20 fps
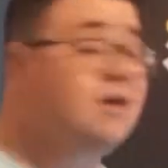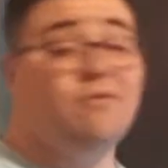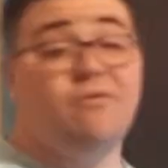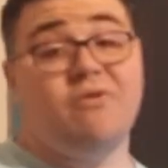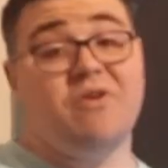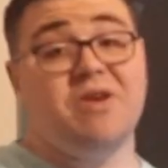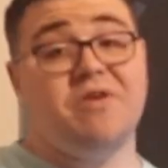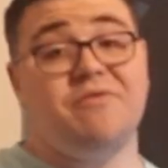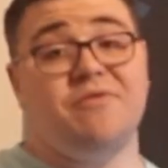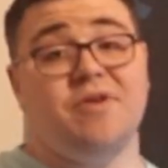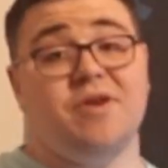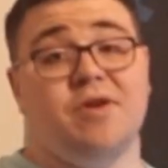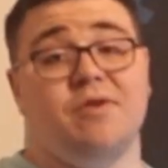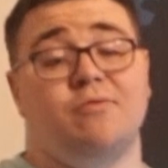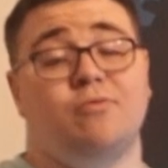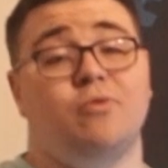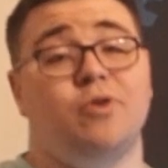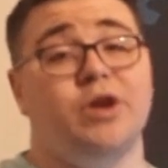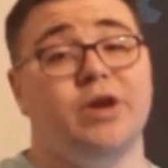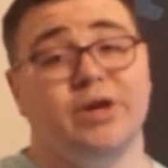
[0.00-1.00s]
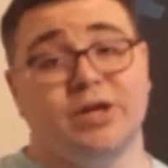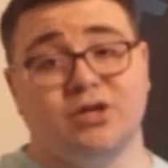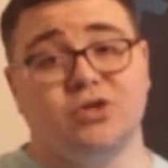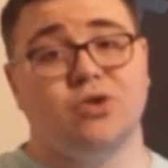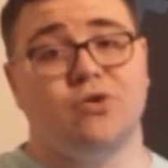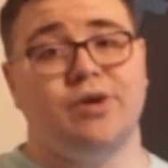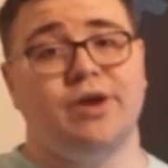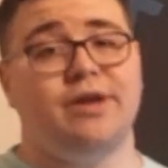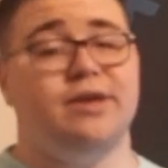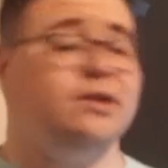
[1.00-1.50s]
Vivi
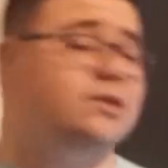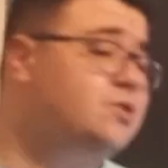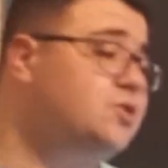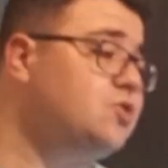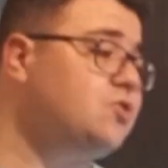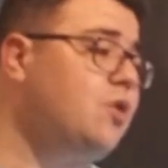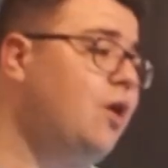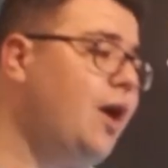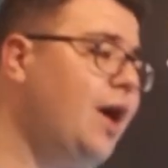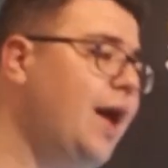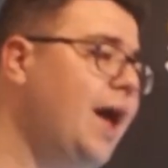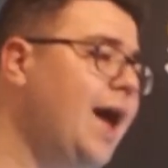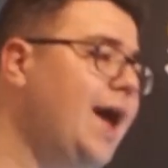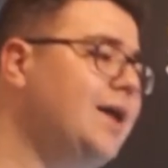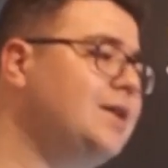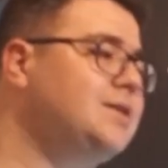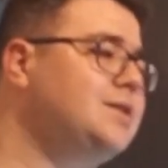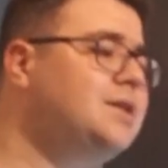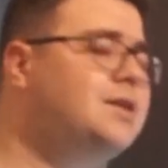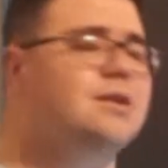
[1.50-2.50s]
rejoining the Straw Hats.